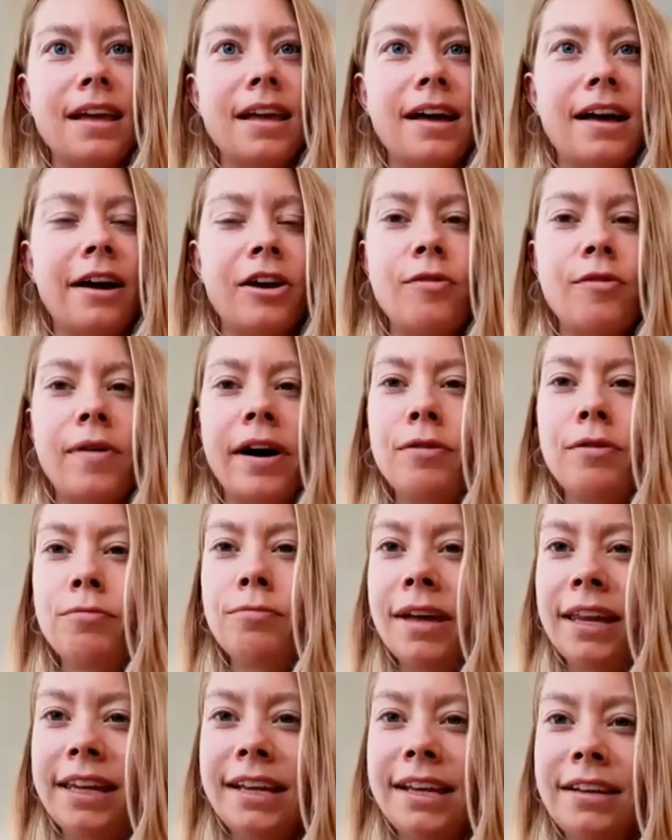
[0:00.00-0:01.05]
Are you
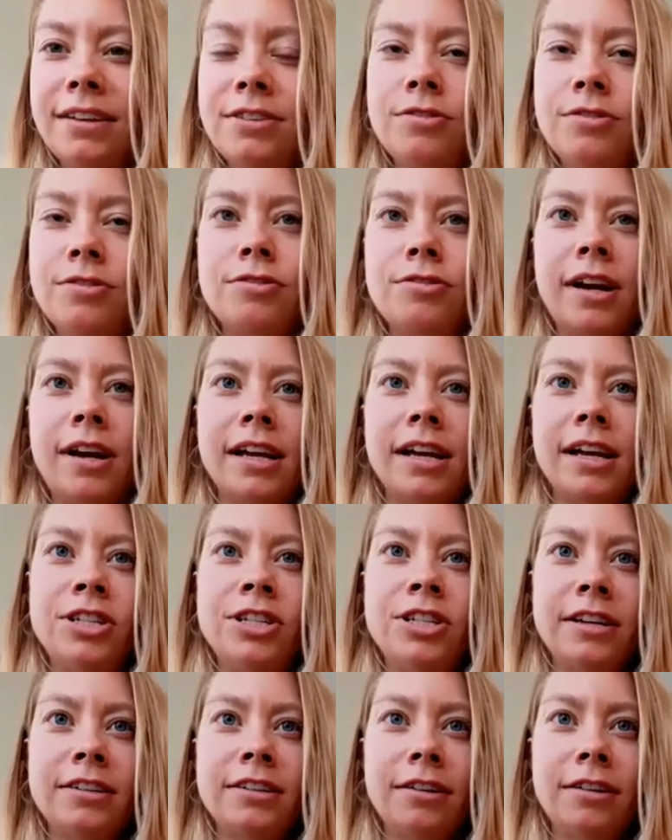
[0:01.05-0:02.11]
unwilling to try a
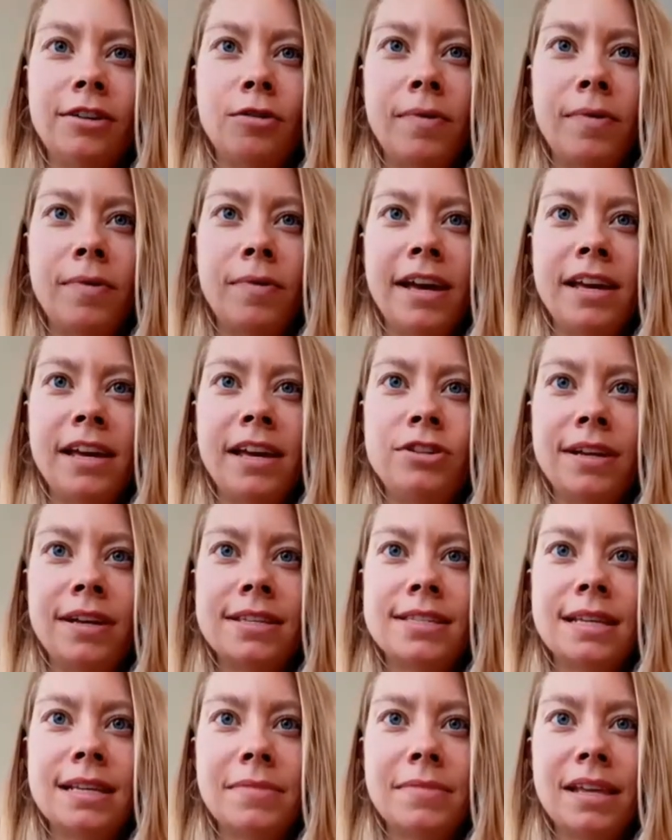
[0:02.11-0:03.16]
gentler way of
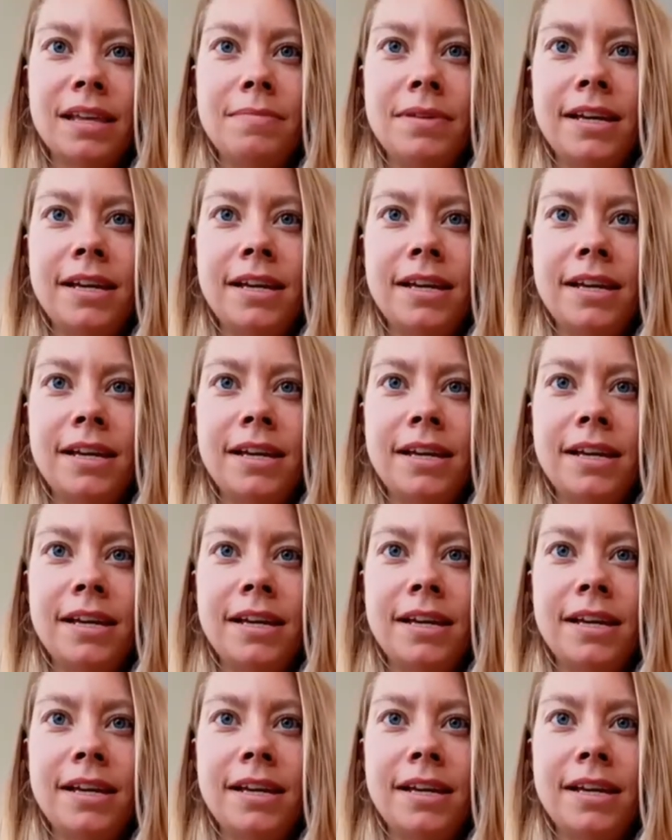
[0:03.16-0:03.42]
doing something?